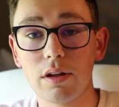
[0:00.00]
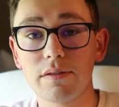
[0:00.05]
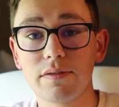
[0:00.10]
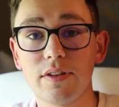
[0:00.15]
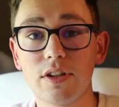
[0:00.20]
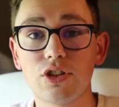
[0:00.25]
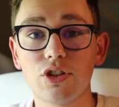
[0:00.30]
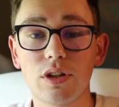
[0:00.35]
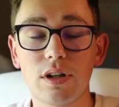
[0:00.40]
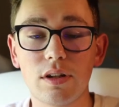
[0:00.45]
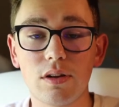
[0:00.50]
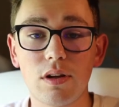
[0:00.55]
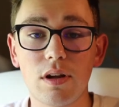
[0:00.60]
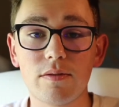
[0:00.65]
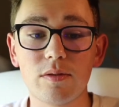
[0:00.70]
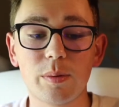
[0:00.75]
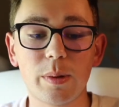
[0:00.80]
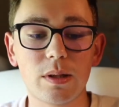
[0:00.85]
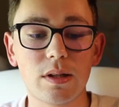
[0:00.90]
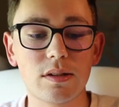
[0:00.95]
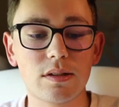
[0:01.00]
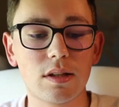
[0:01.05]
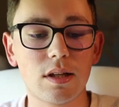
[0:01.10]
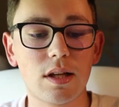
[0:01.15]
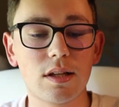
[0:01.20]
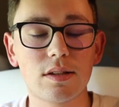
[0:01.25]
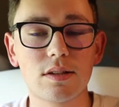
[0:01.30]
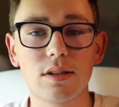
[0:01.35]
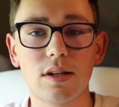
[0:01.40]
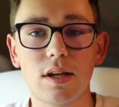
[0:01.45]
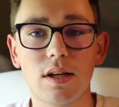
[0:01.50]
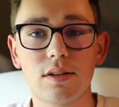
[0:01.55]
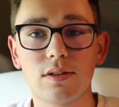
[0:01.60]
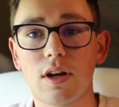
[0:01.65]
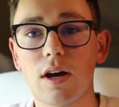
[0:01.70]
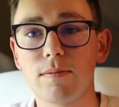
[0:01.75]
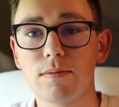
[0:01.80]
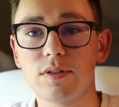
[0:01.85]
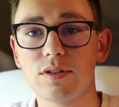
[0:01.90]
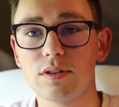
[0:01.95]
feature I love about this lens is
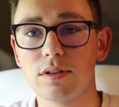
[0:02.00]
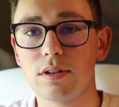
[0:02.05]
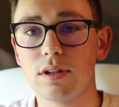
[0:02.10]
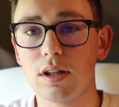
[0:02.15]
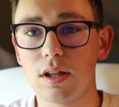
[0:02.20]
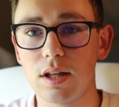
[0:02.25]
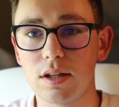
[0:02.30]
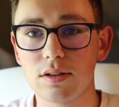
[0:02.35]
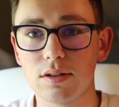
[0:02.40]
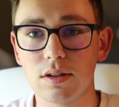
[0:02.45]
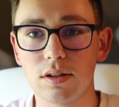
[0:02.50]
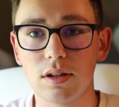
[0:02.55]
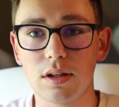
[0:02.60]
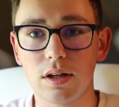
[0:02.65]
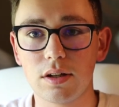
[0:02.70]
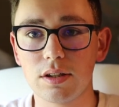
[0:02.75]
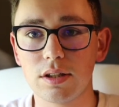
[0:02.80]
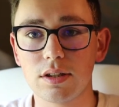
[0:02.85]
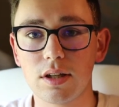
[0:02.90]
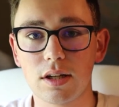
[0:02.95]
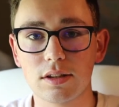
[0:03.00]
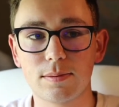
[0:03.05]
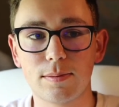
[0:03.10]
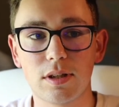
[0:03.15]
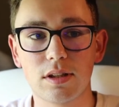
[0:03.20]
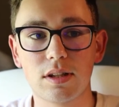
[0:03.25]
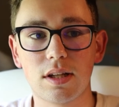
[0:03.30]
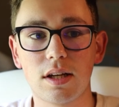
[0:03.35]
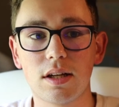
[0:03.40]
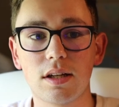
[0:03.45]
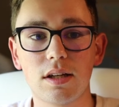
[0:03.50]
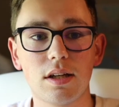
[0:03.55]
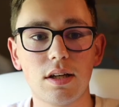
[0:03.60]
obviously the lens hood. I already talked about that.